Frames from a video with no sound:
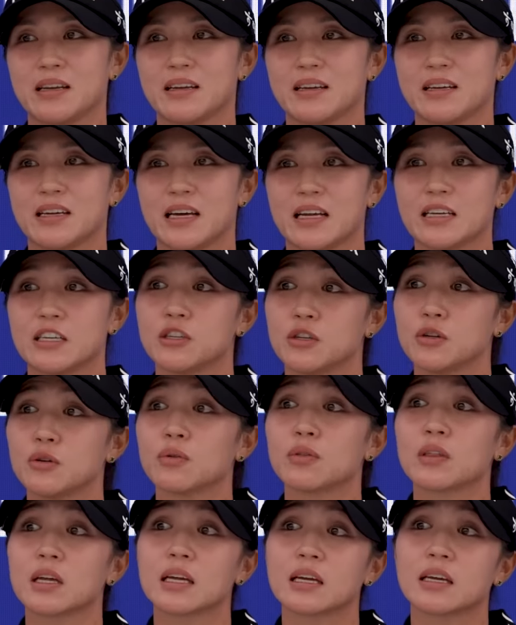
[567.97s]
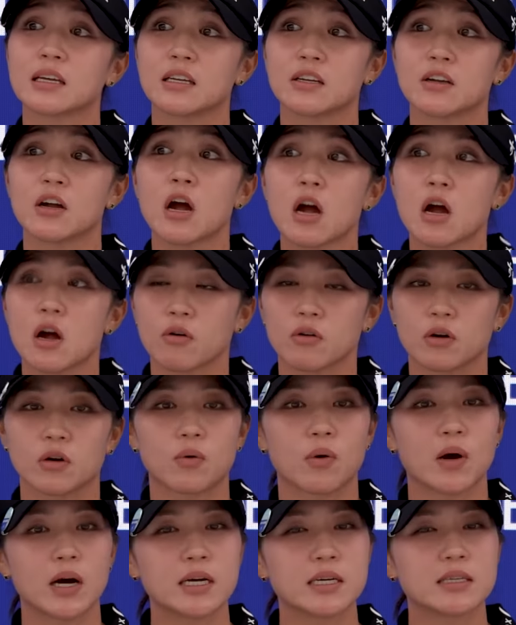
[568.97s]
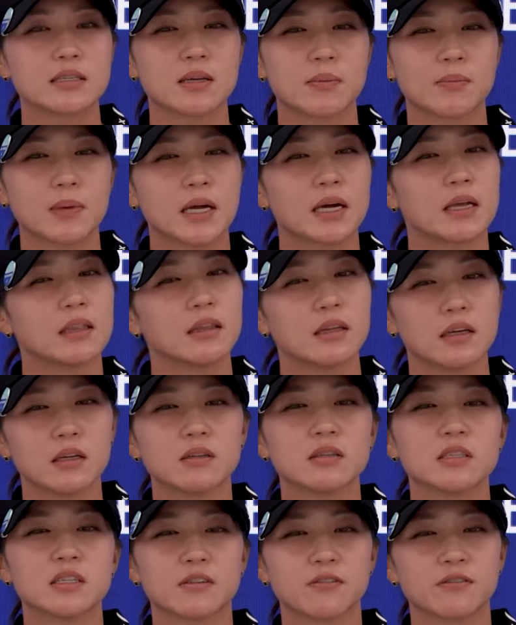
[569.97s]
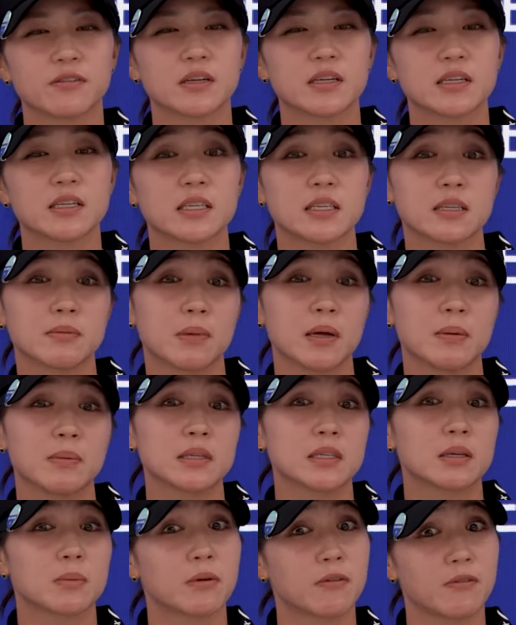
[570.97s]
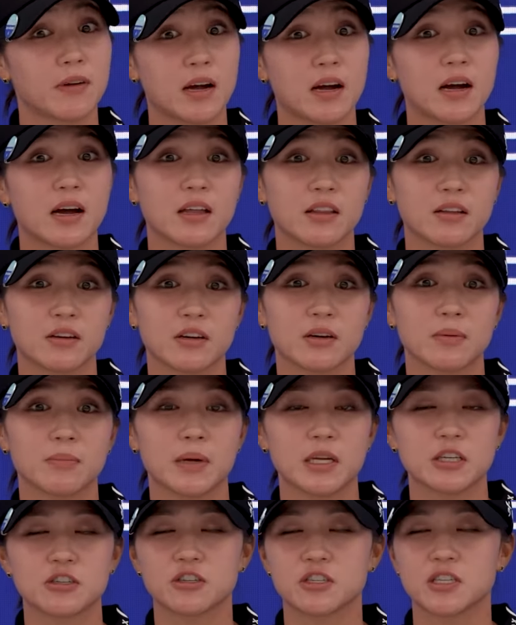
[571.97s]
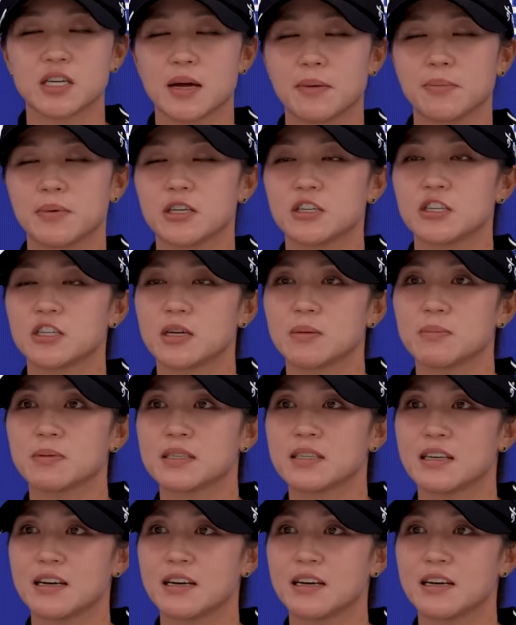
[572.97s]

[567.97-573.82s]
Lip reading: I do think it requires something a little different to maybe some of our other major championships.